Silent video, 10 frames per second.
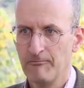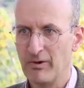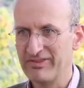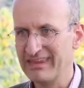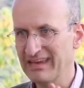
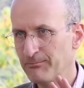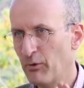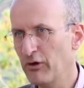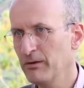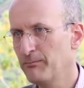But the
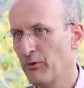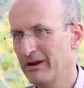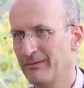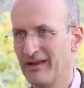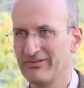important
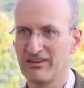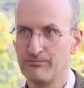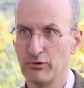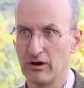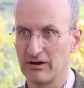point about this
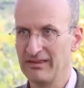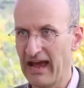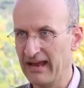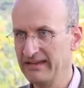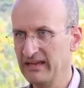book, the
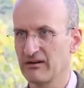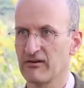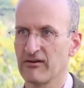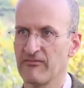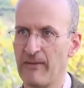idea of
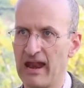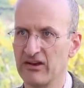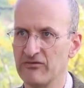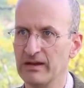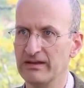Earth
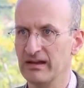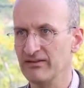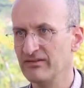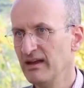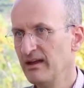Management,
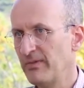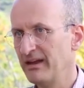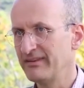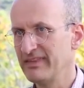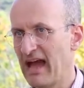is that
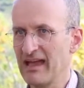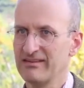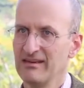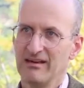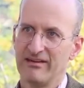it's not
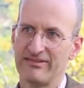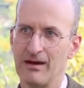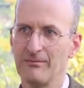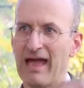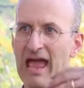
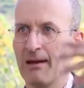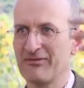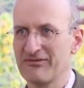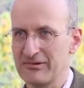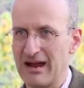some
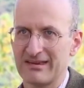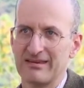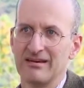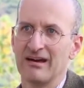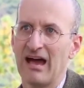
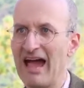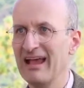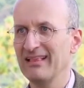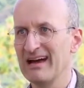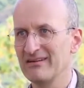abstract
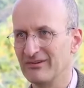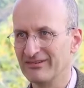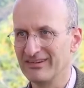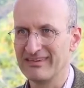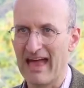high level
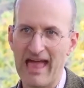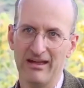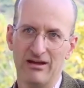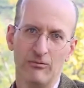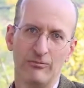to
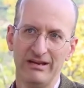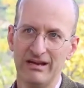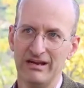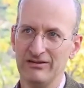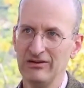say we
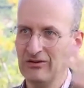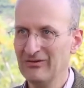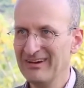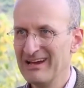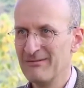need a
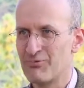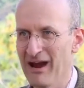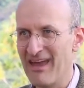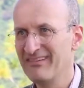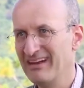new
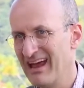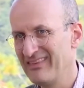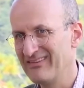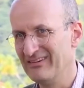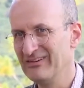
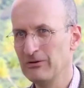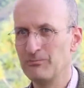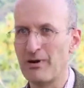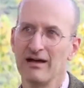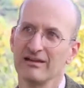president or a new
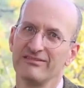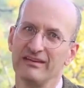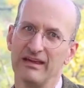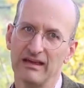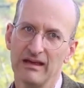
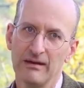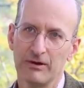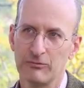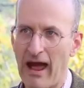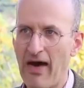policy,
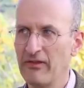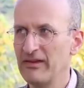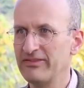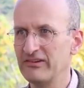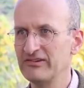but rather
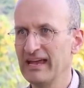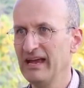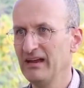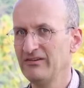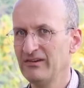that the
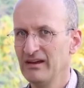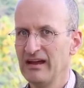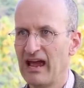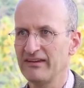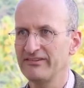change
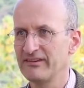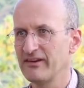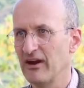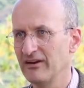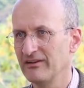has to
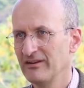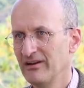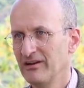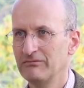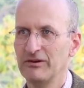start
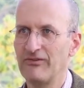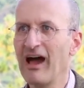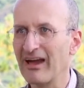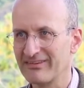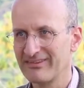with
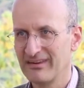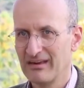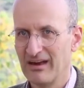us,